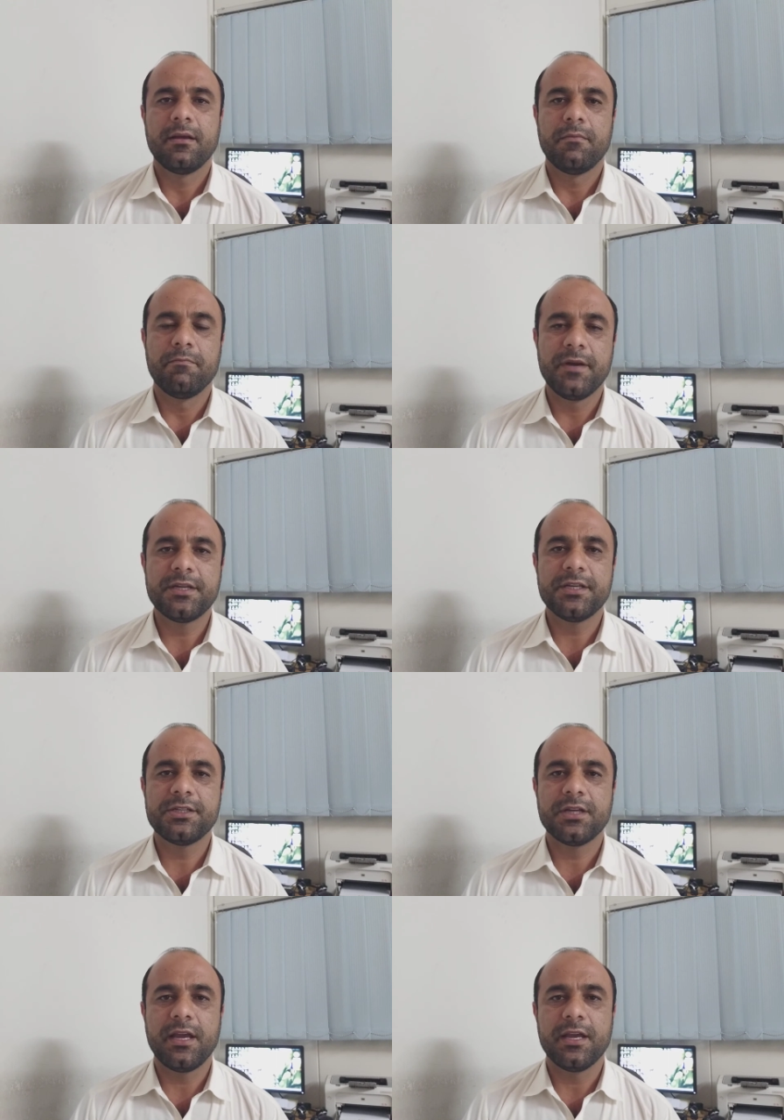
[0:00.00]

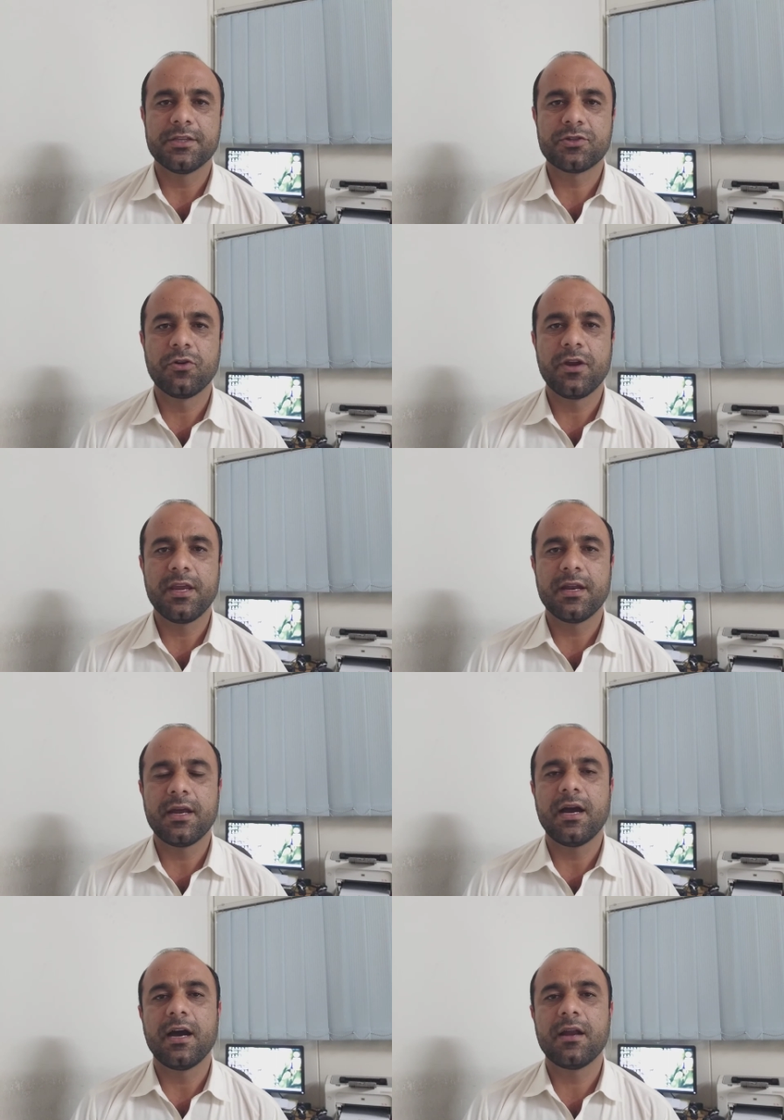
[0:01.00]
British historian
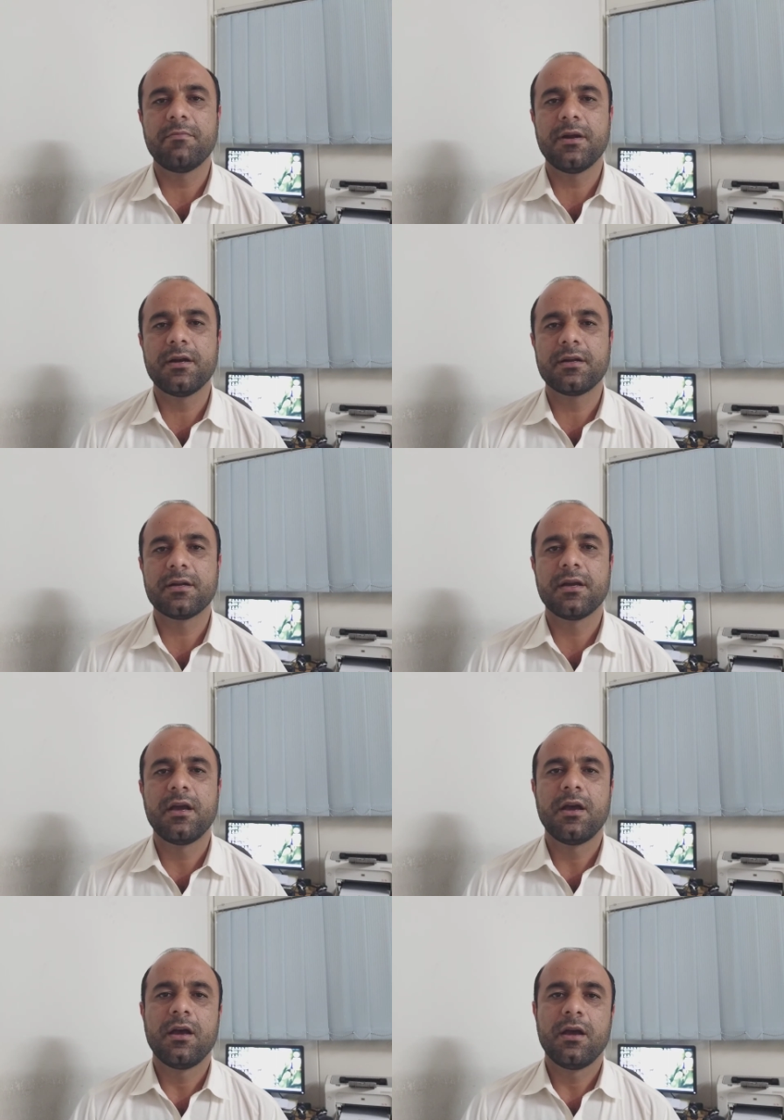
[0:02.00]
Herbert
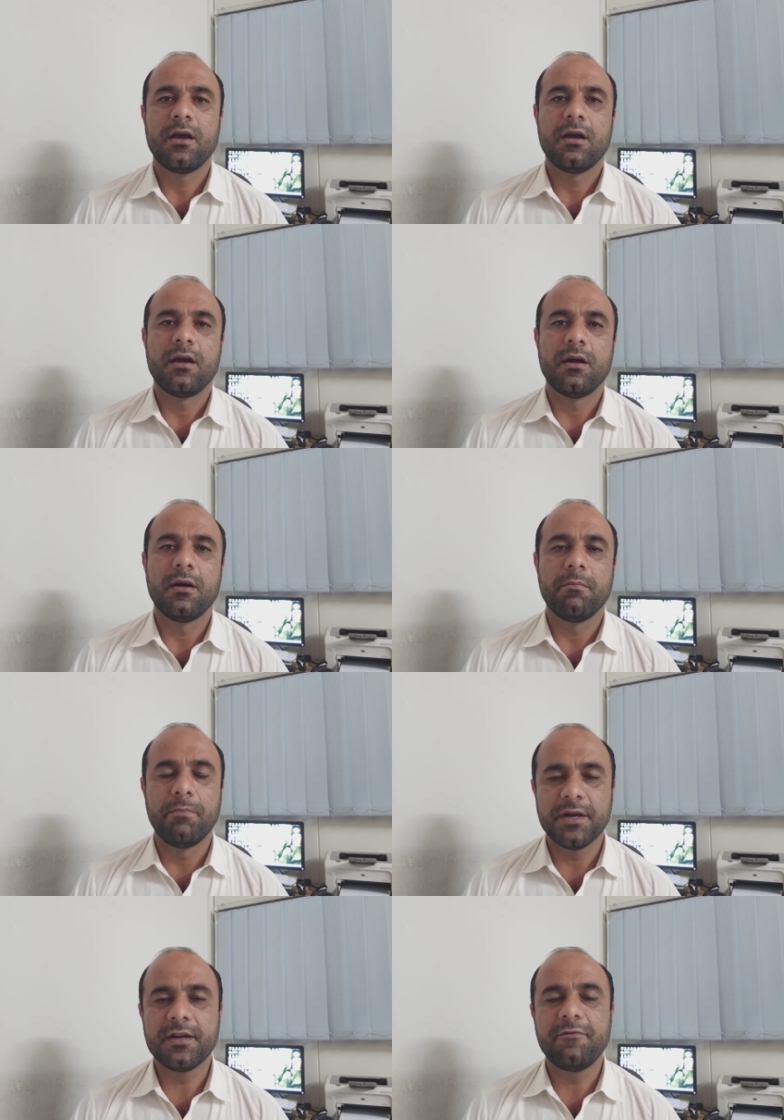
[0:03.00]
uh,
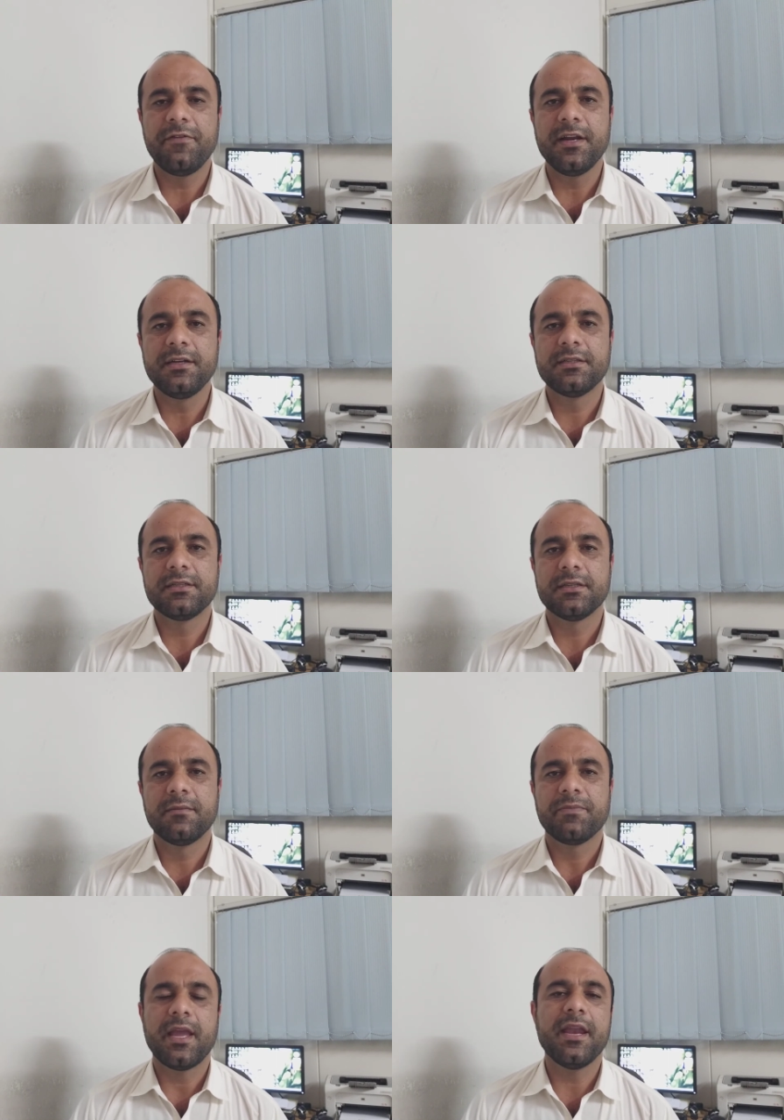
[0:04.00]
Butterfield
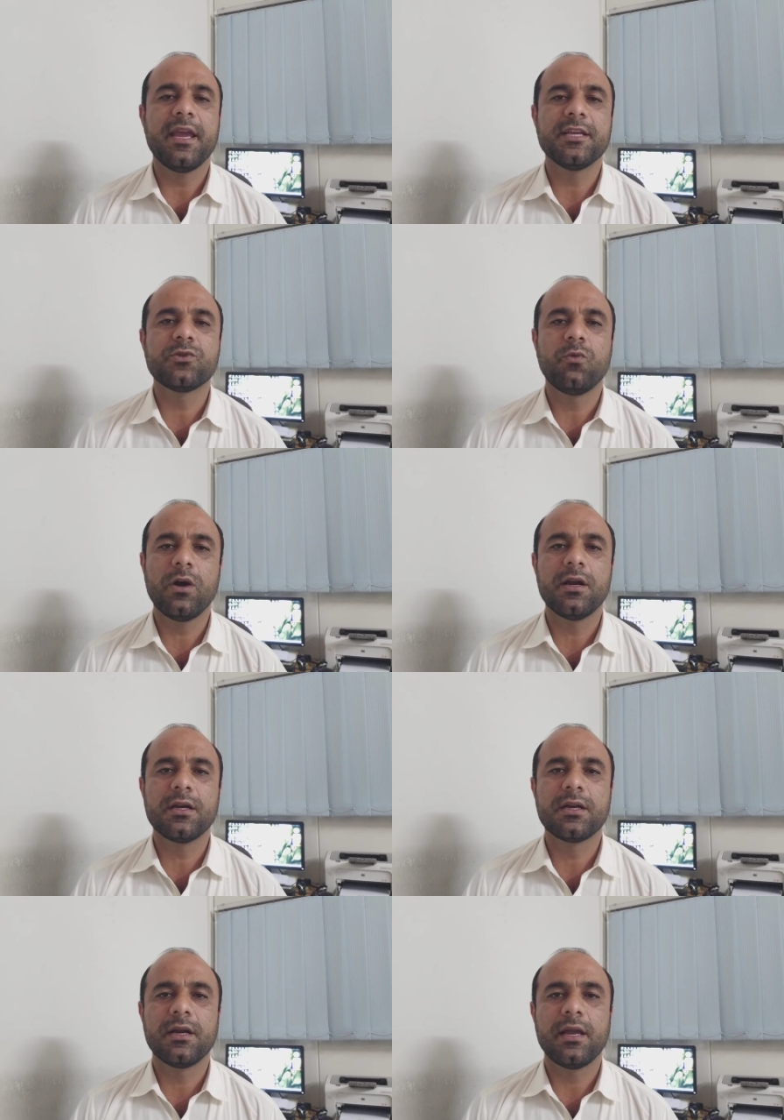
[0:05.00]
in his
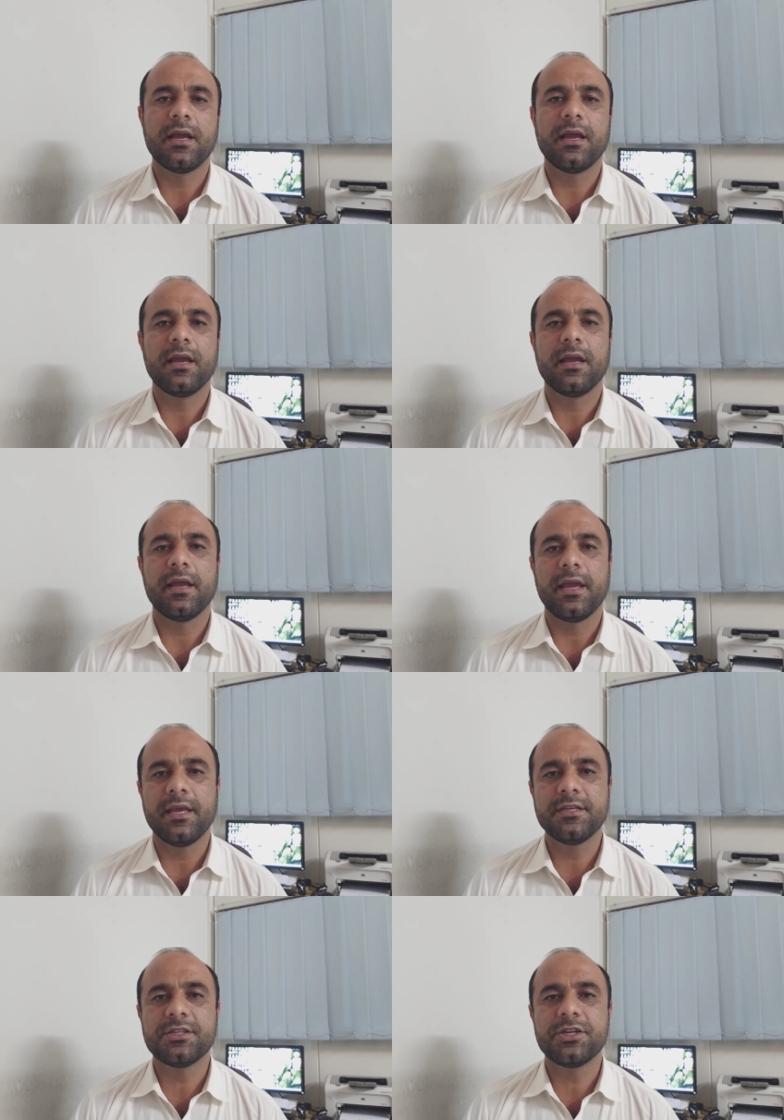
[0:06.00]
work
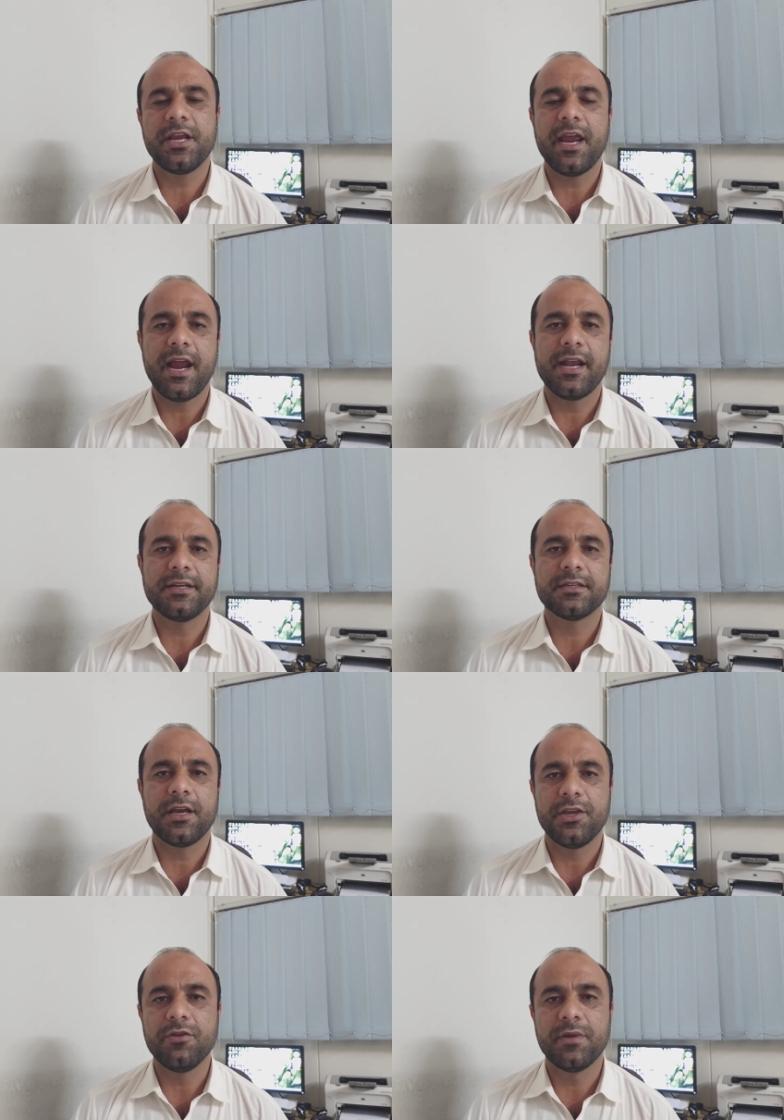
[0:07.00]
History and
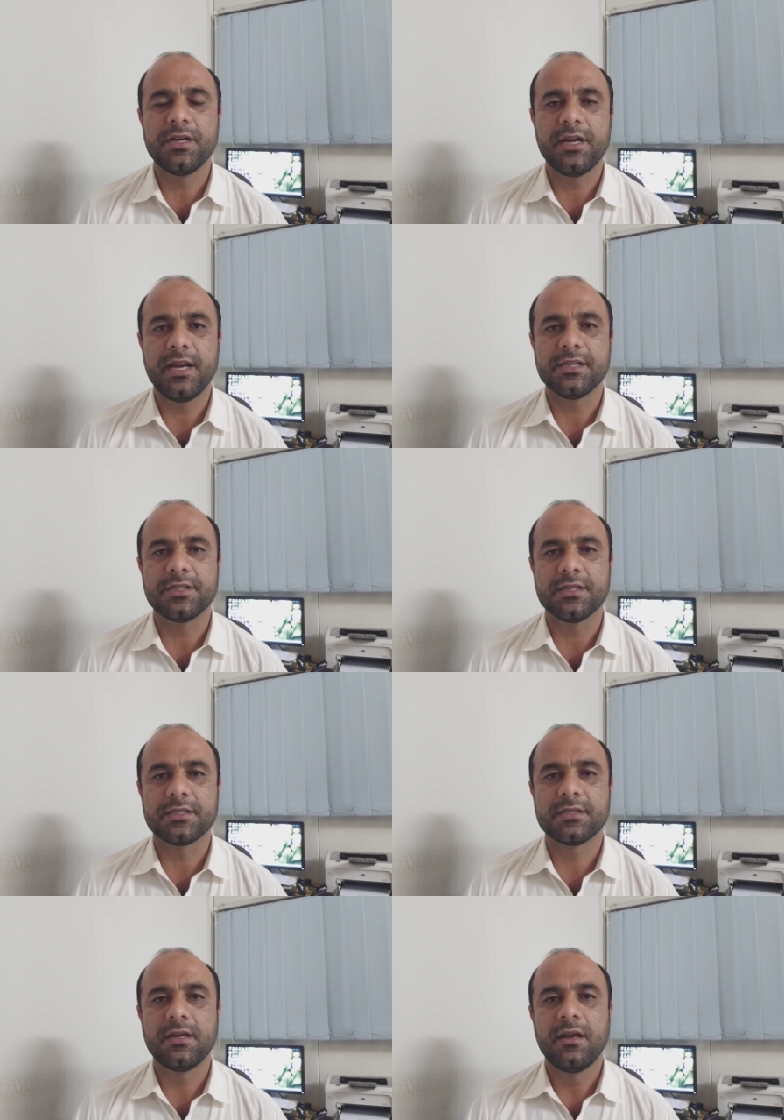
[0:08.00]
Human
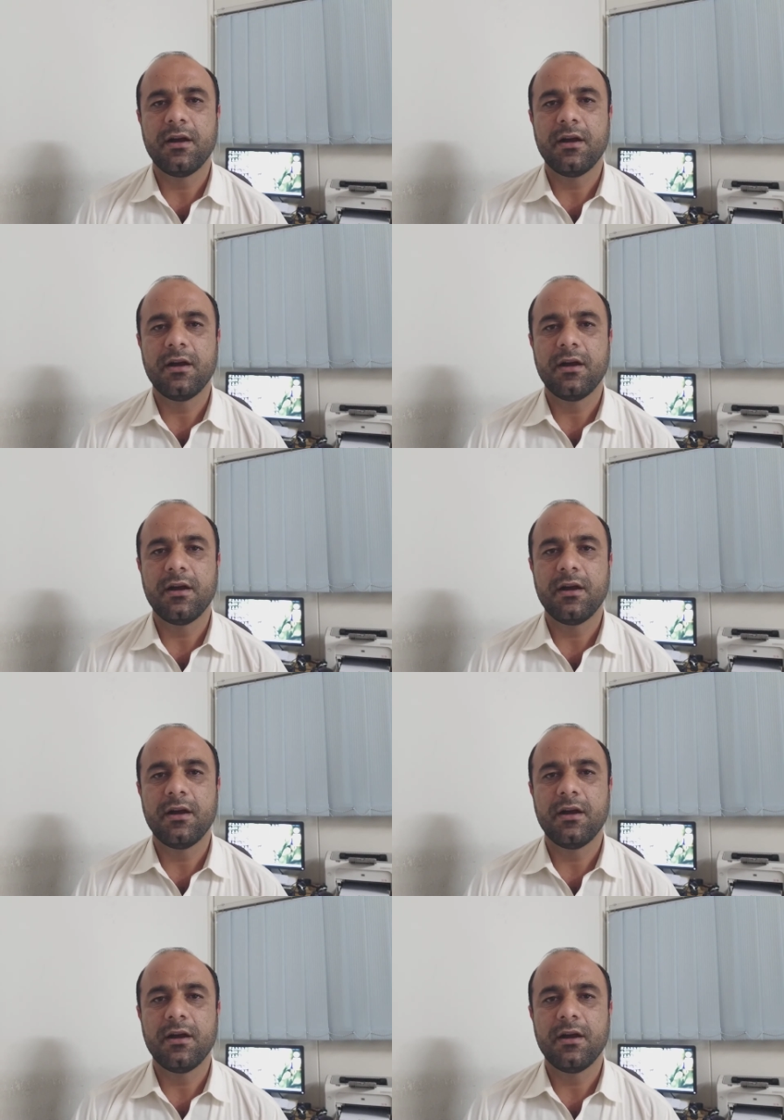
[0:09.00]
Relations.